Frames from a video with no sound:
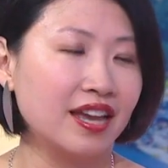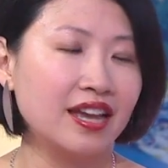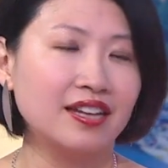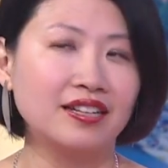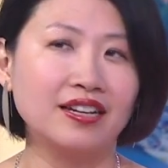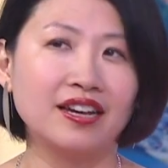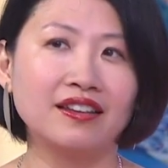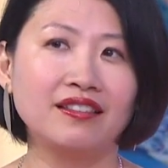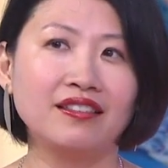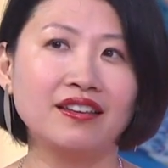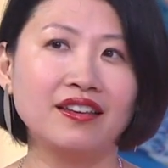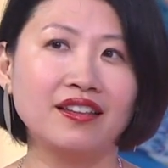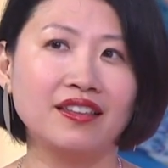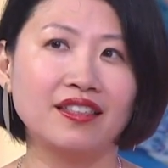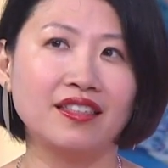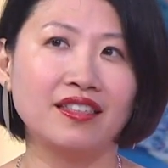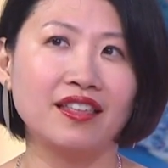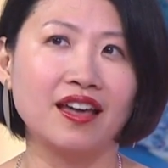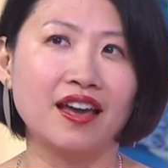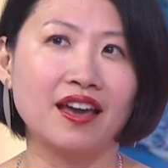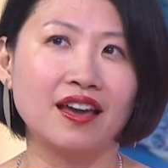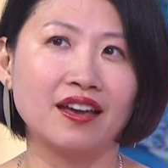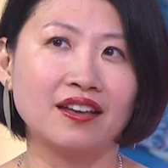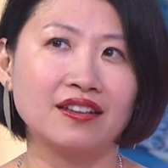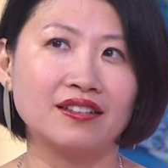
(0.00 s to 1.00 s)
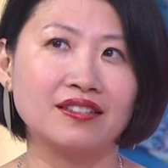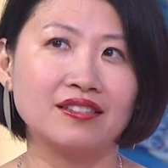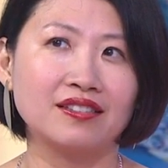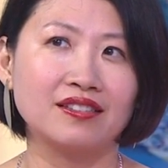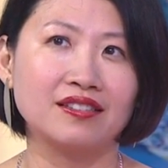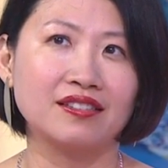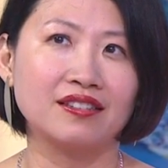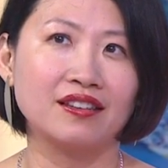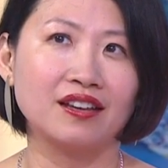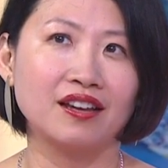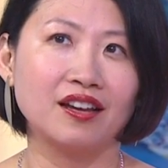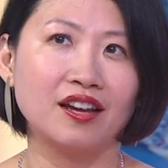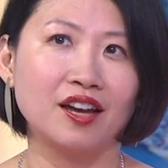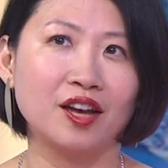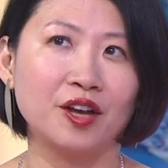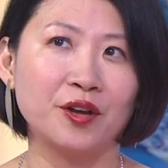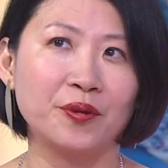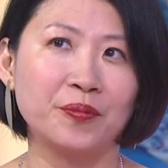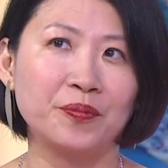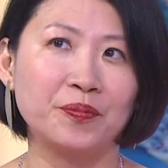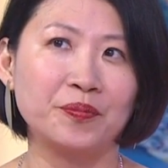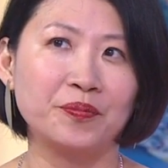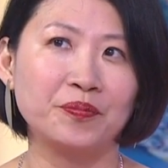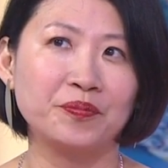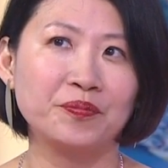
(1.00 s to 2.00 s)
And I think there's
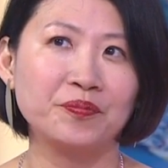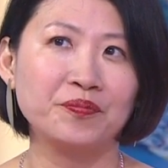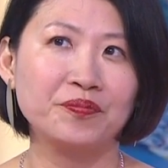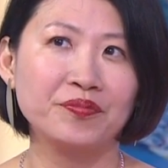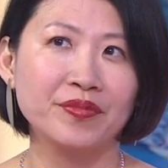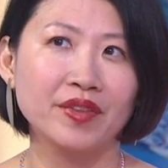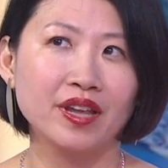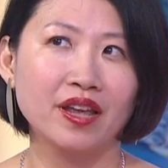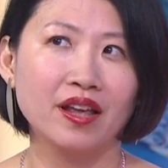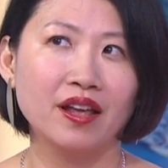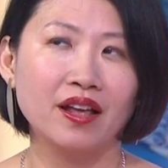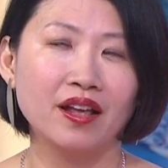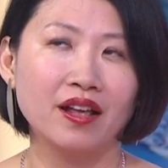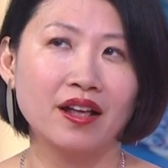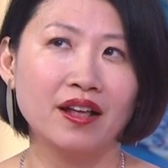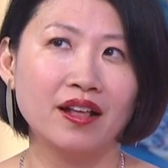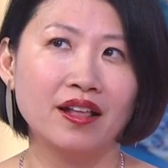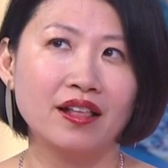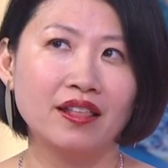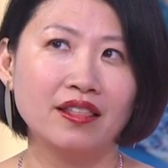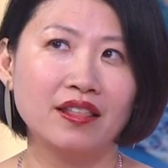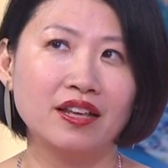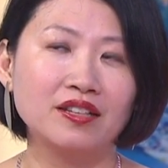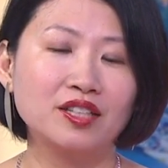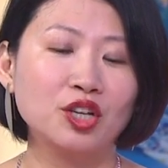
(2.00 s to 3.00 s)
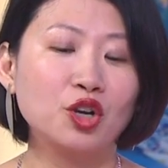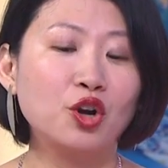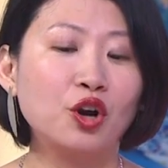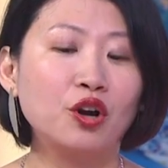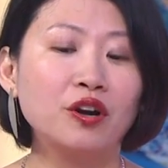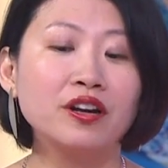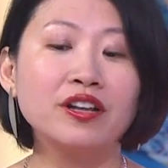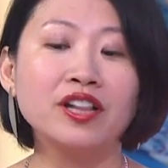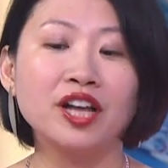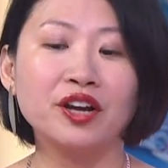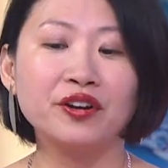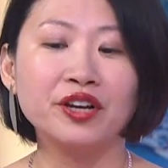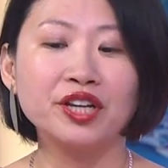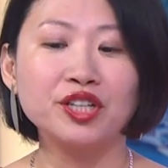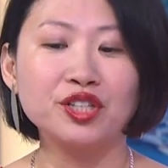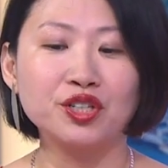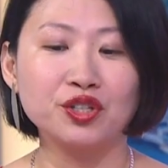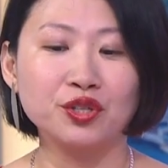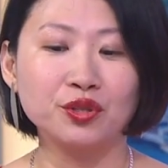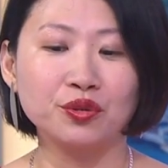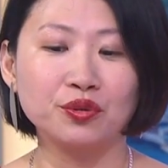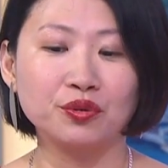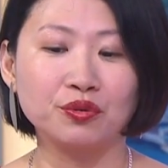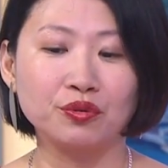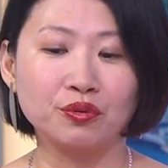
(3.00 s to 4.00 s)
a corollary
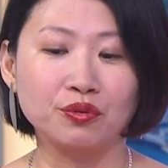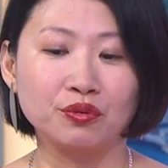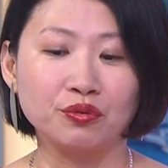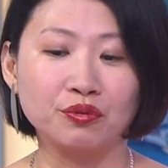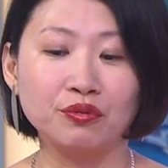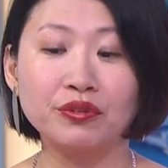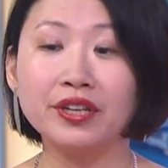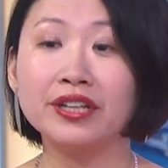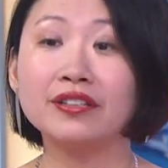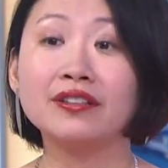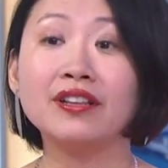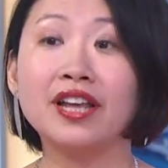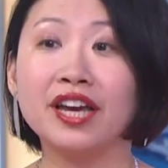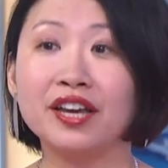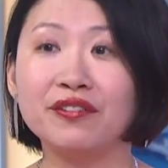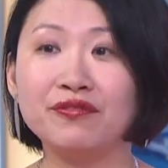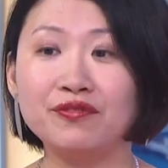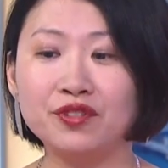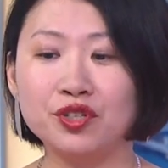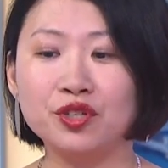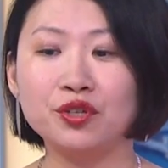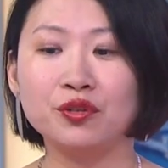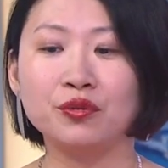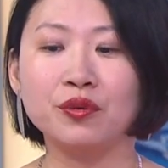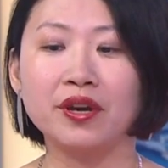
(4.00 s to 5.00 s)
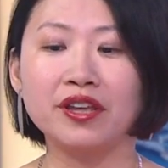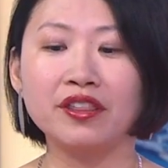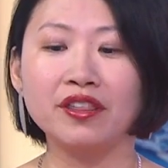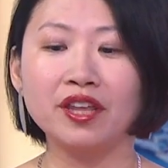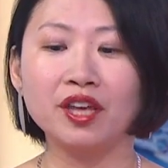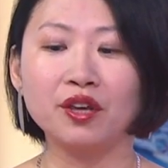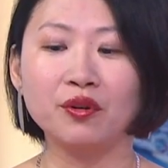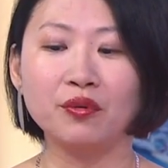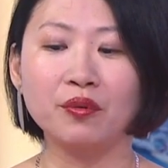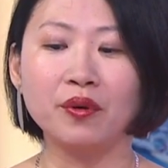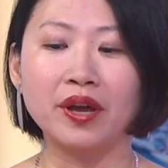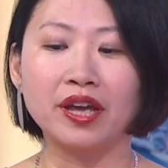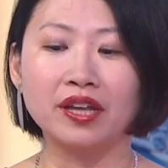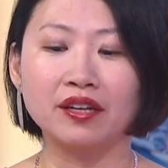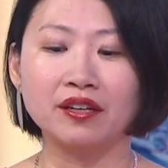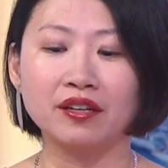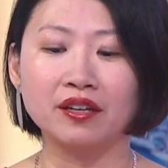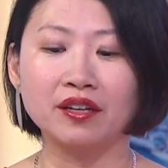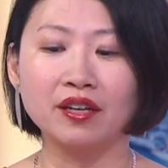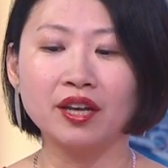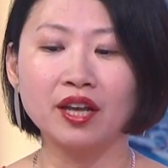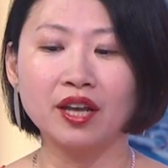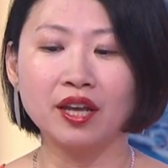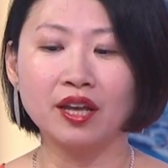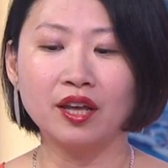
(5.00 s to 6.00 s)
to real life too. I think
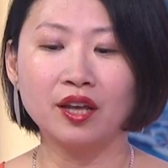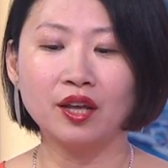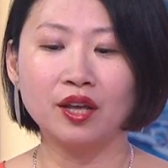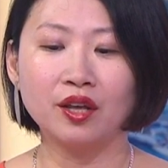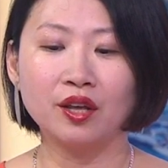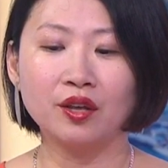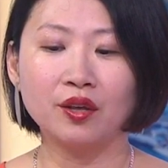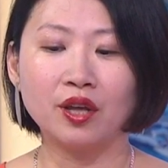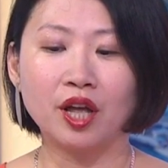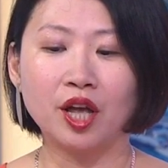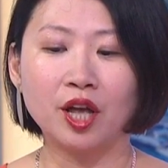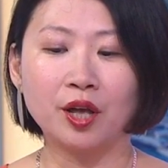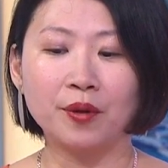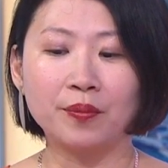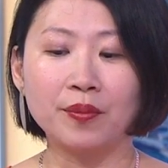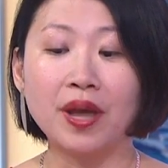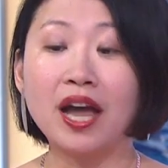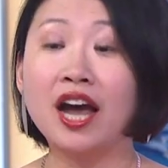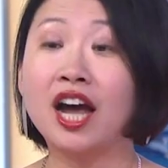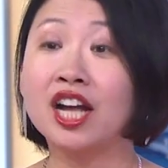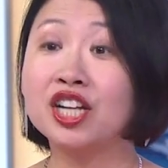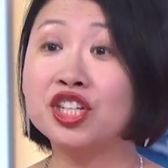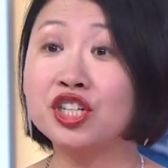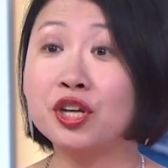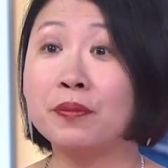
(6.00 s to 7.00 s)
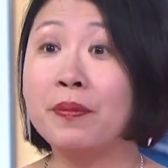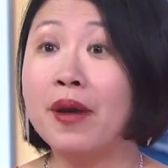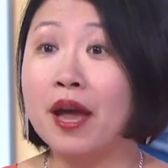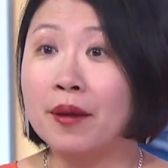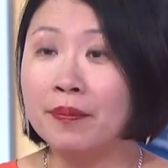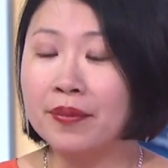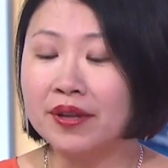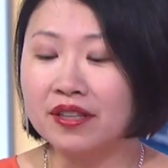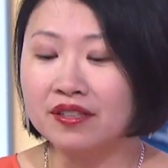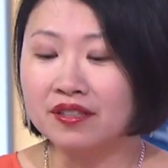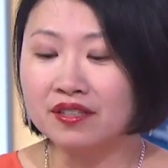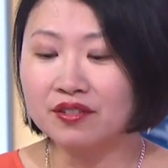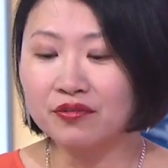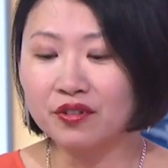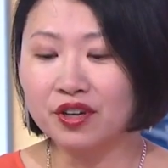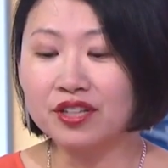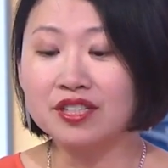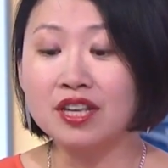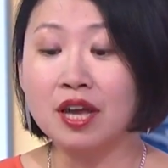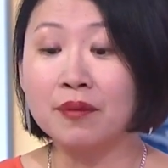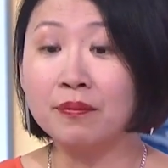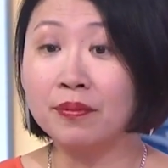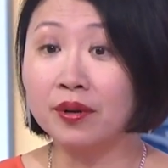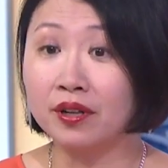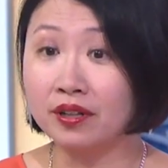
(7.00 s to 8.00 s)
when hardship happens, for
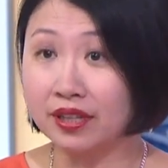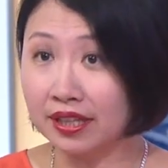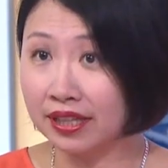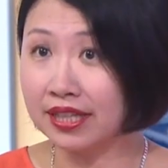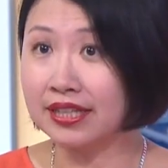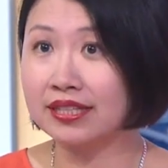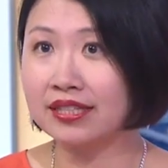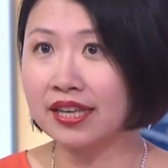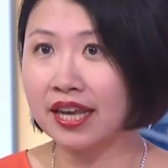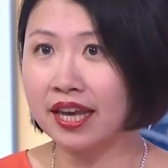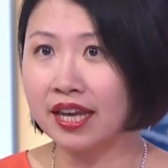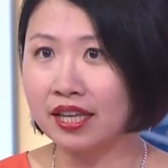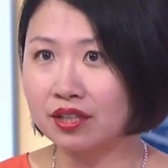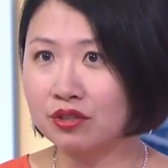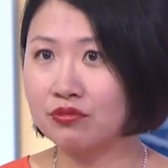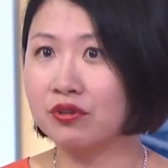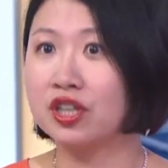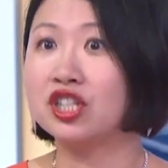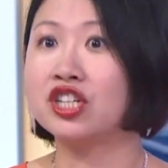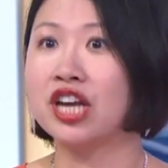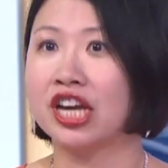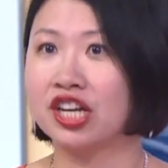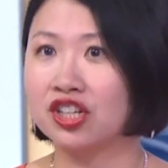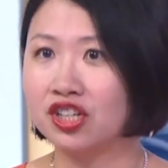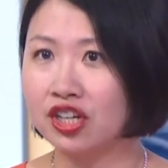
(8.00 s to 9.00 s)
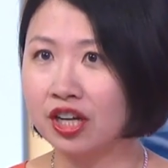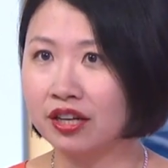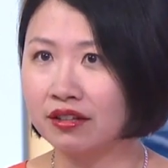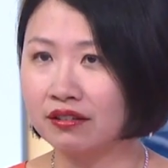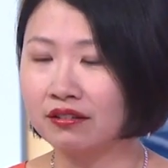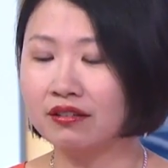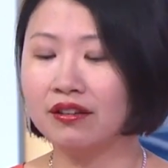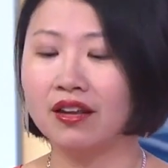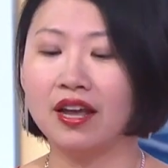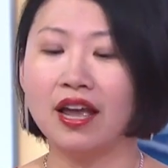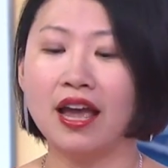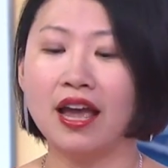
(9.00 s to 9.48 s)
example, in this case, rejection,